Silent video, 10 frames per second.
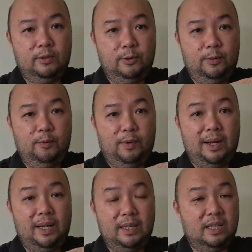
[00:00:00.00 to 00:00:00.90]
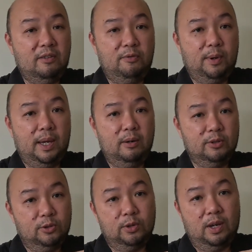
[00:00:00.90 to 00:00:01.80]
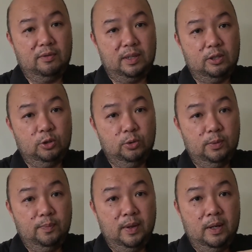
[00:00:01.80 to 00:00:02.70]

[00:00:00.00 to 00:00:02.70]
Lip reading: so when that gives way, also you have an issue.